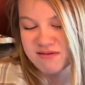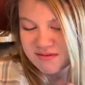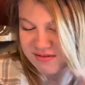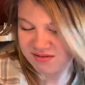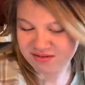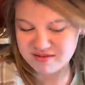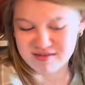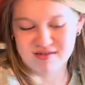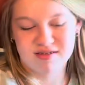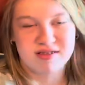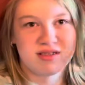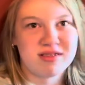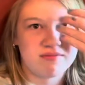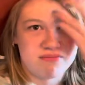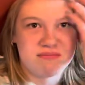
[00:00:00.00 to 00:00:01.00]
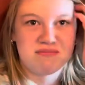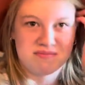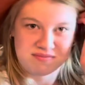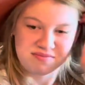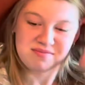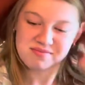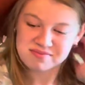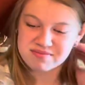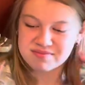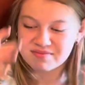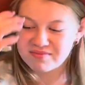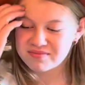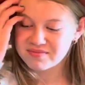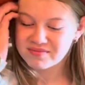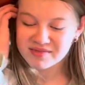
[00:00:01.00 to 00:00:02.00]
It's delicious,
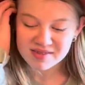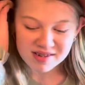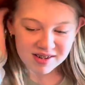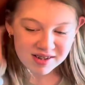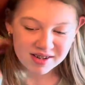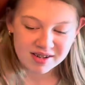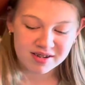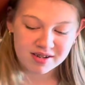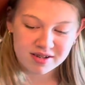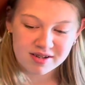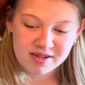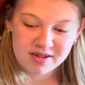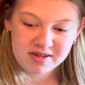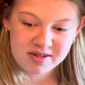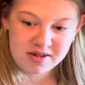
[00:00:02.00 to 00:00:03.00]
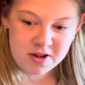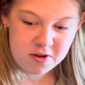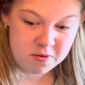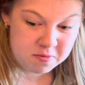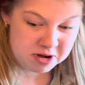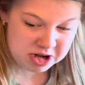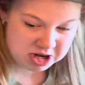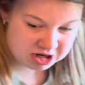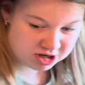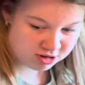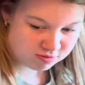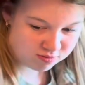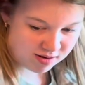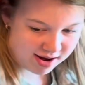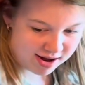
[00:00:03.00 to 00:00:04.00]
and it doesn't have all nuts in it, which
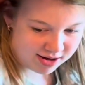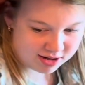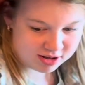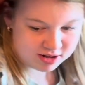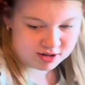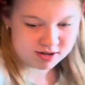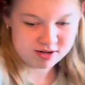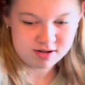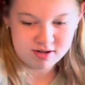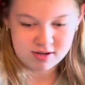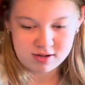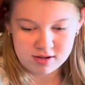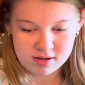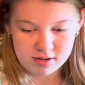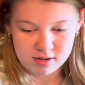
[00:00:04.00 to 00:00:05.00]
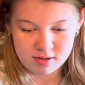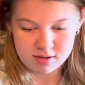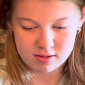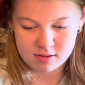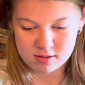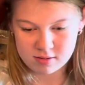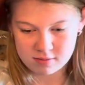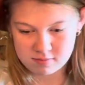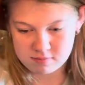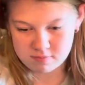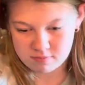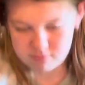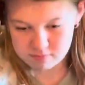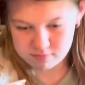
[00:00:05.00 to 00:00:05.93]
that's hard to get trail mix without nuts.